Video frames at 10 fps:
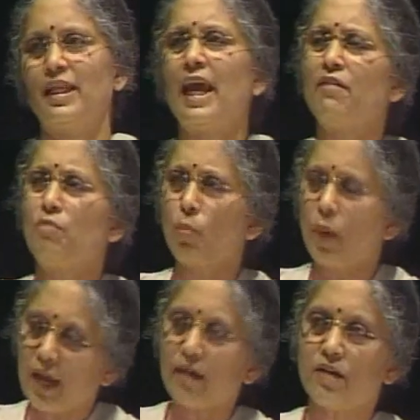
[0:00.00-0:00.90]
They
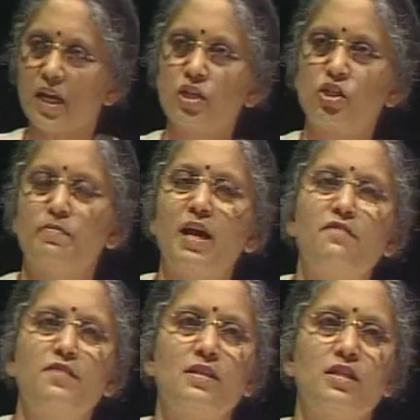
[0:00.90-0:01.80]
will reach
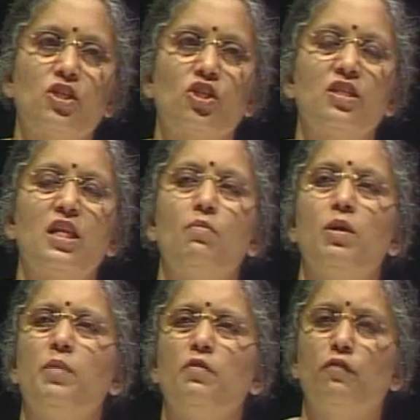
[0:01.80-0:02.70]
manifestation. They
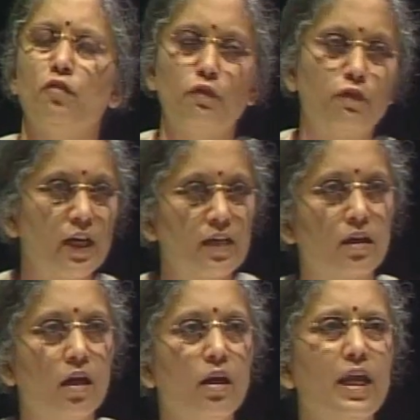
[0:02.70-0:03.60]
will be
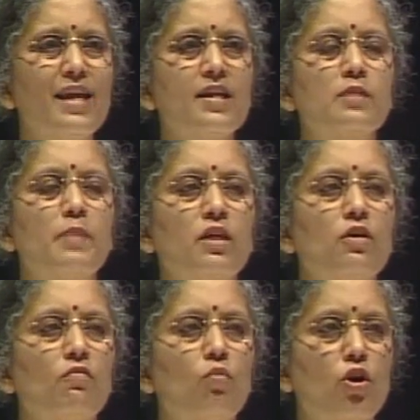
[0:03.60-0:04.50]
fulfilled
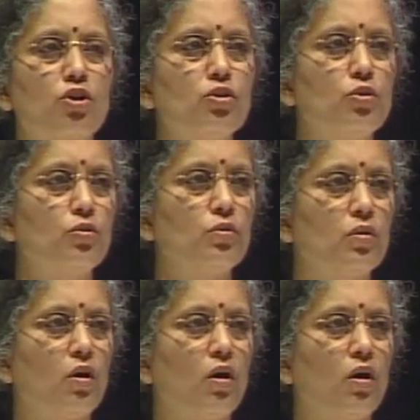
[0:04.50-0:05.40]
irrespective of what you do
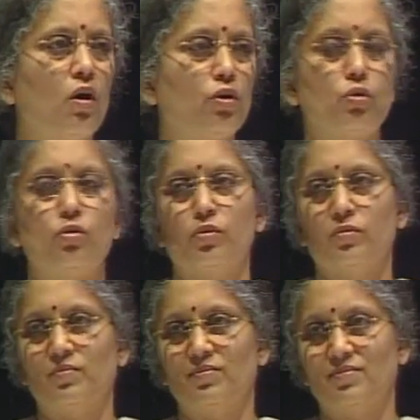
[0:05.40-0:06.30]
or don't do.